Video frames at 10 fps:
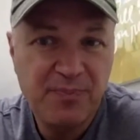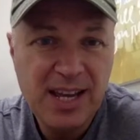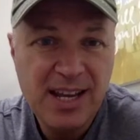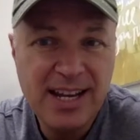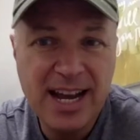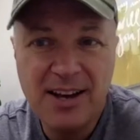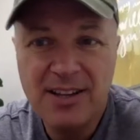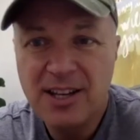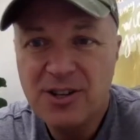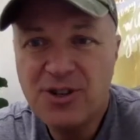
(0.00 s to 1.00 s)
Now
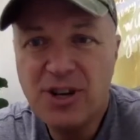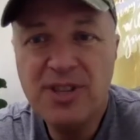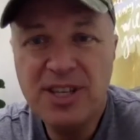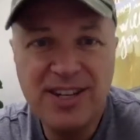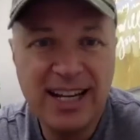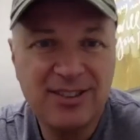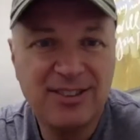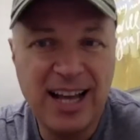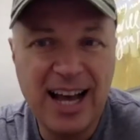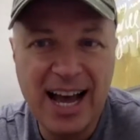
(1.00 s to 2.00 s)
show this next
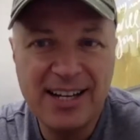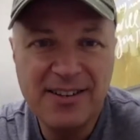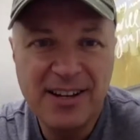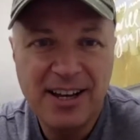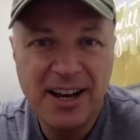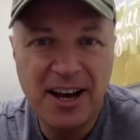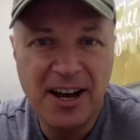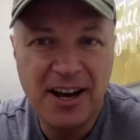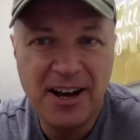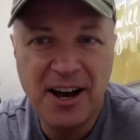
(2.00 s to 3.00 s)
slide
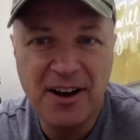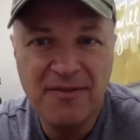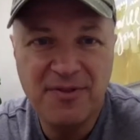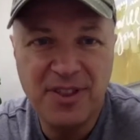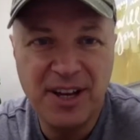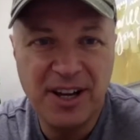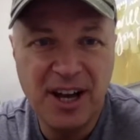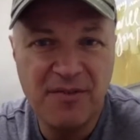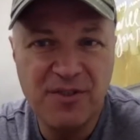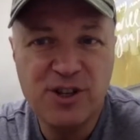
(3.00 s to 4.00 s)
of
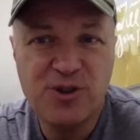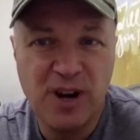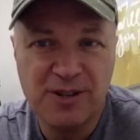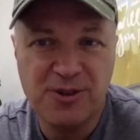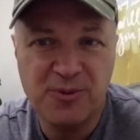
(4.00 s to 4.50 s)
the structure.